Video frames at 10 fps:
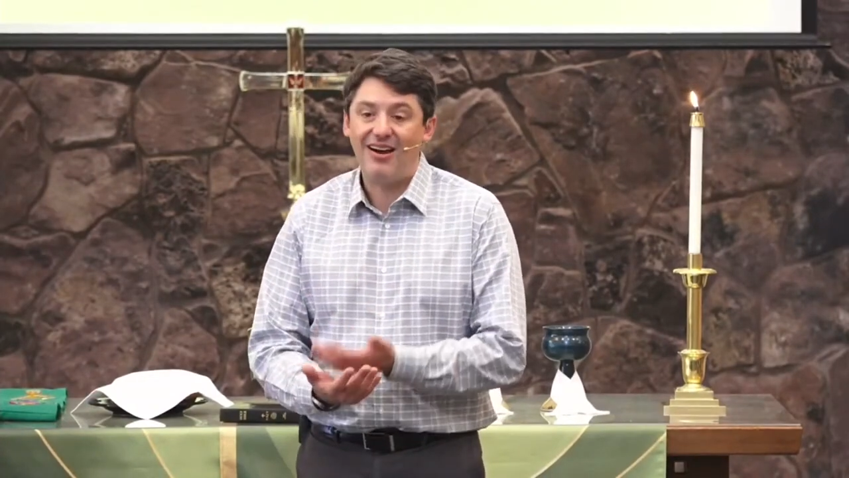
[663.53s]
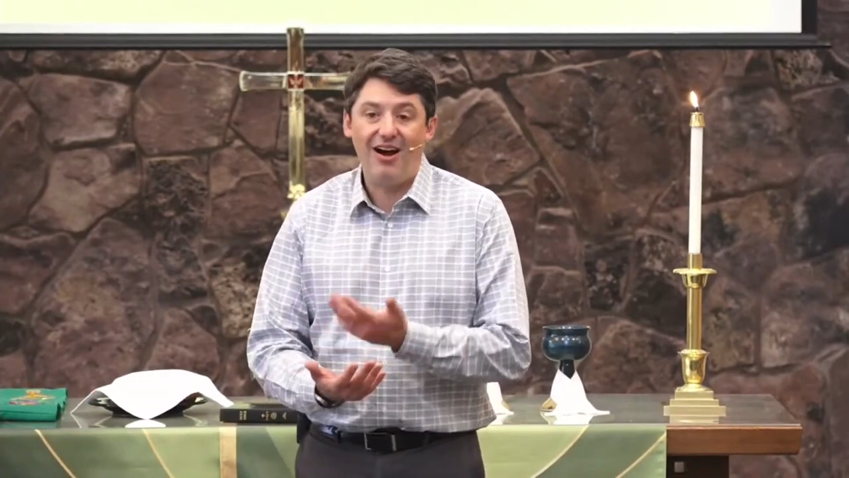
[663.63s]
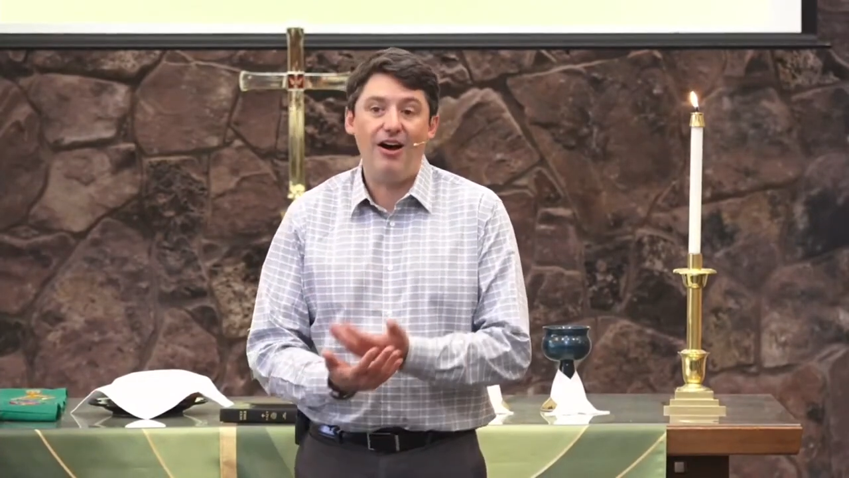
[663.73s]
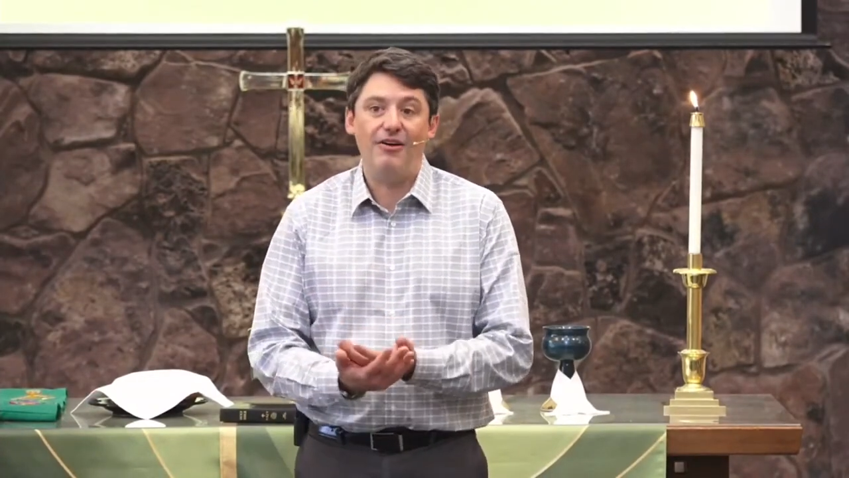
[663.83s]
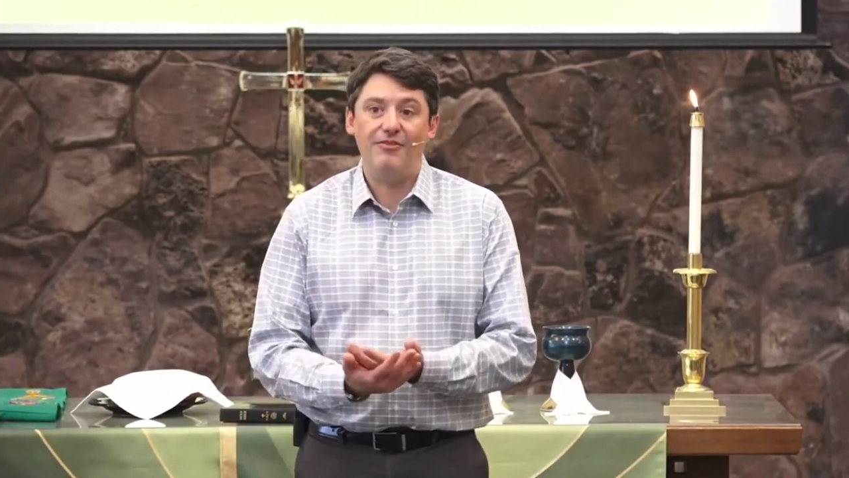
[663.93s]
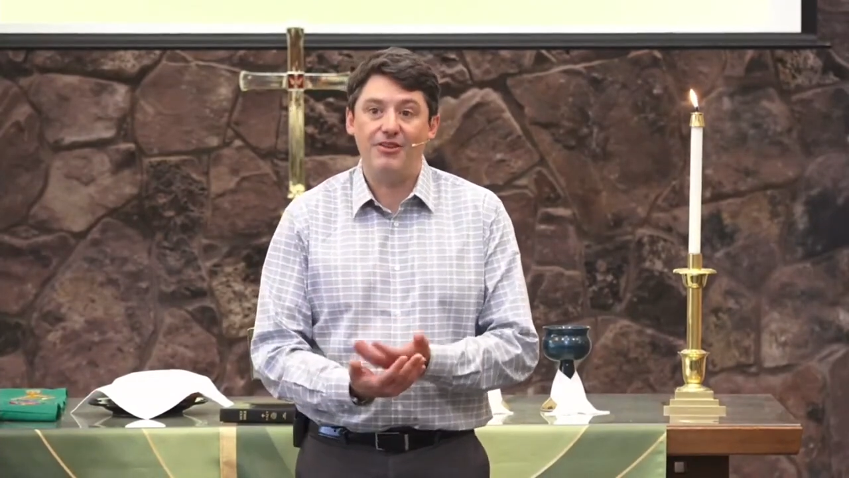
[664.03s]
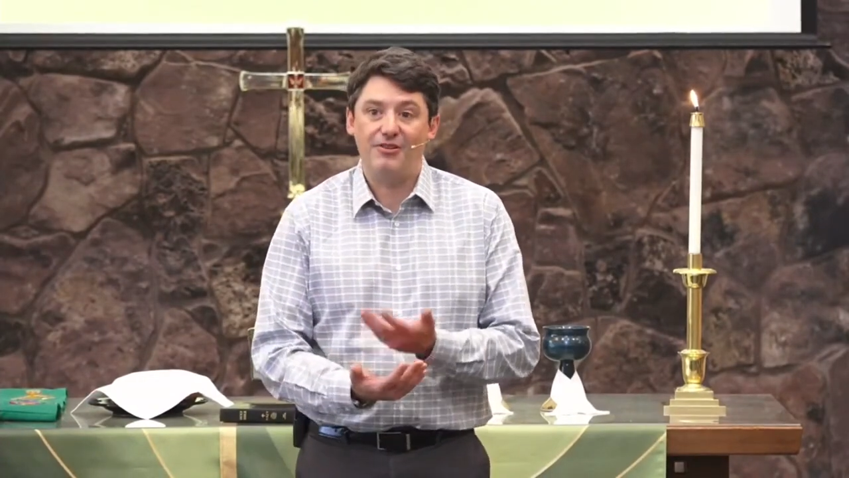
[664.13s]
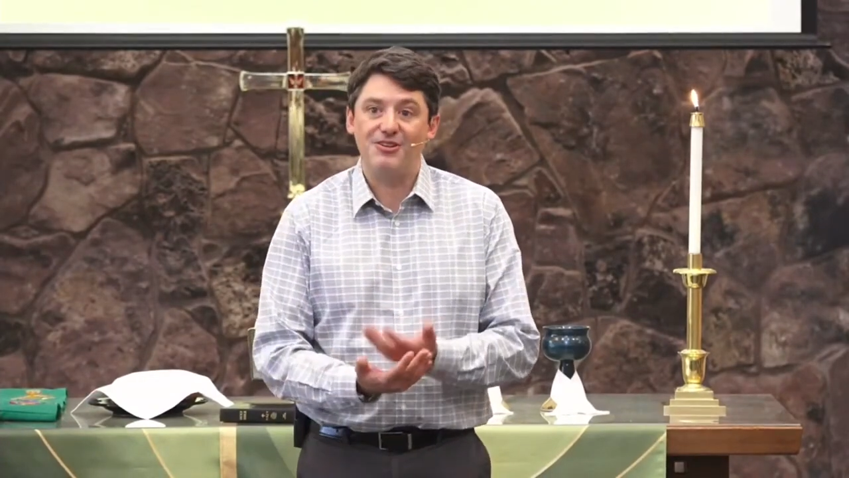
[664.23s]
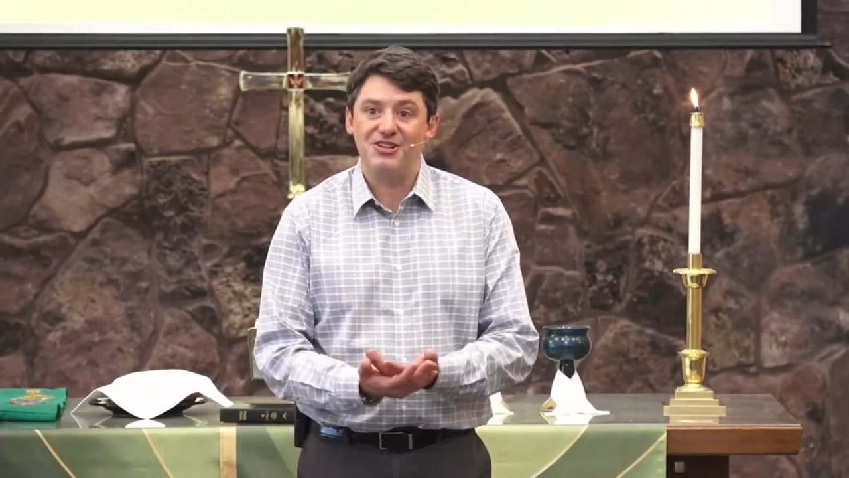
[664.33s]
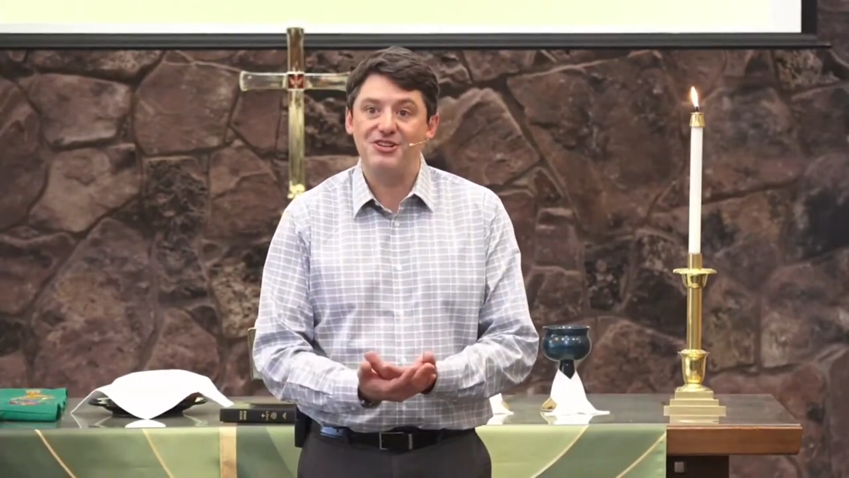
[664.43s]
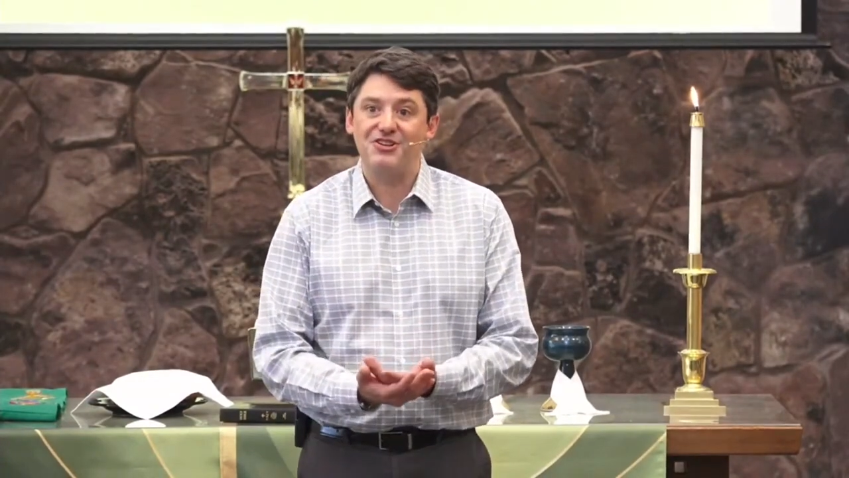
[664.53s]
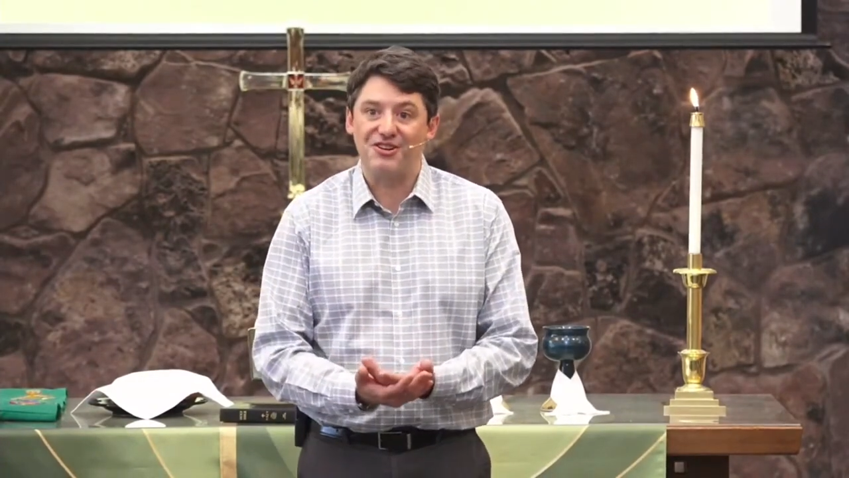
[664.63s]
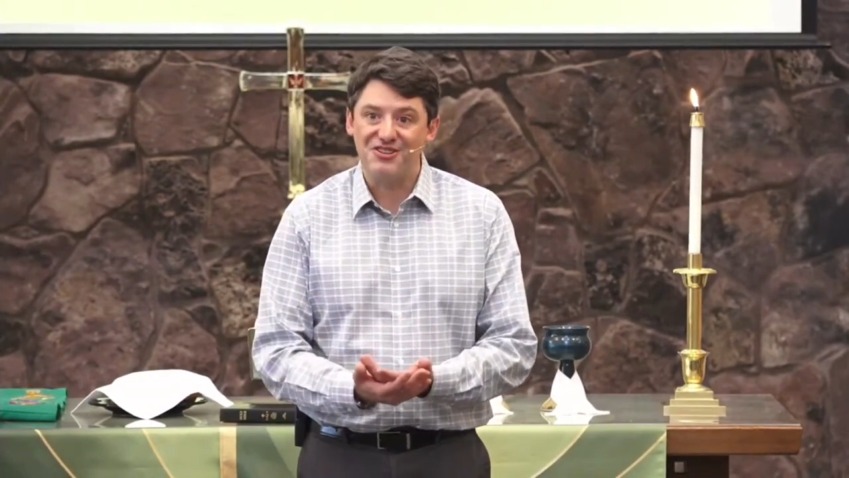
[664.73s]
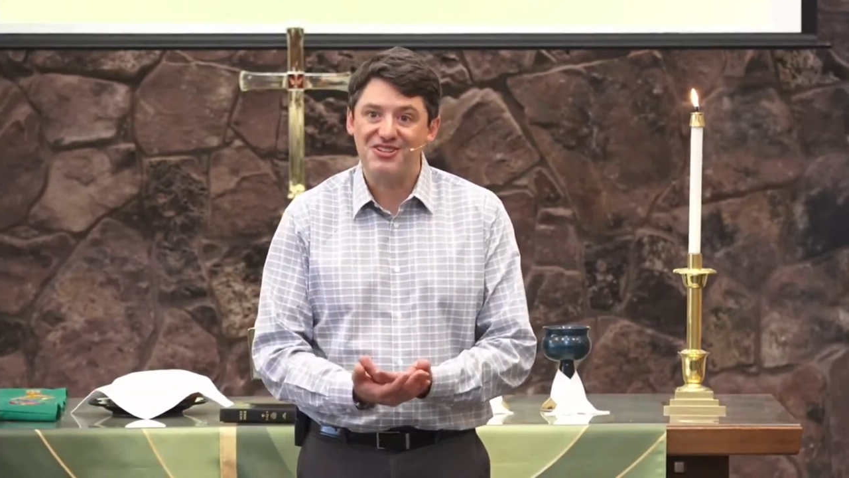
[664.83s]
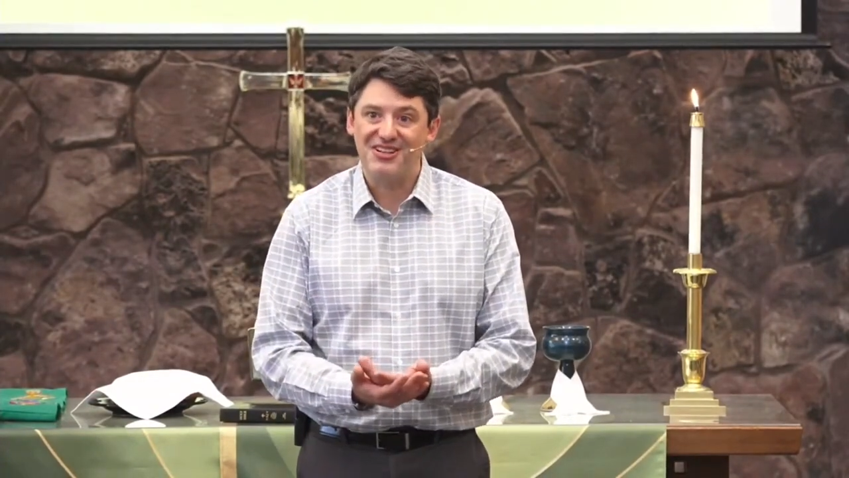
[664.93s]
of the Christian
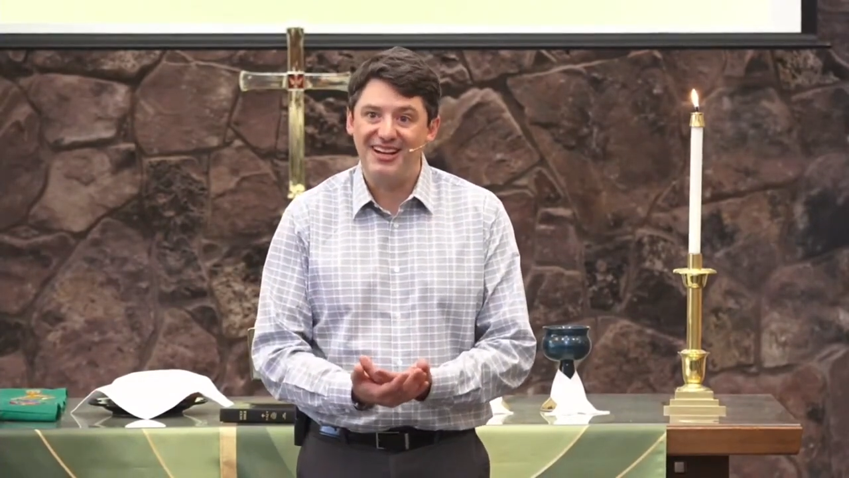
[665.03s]
church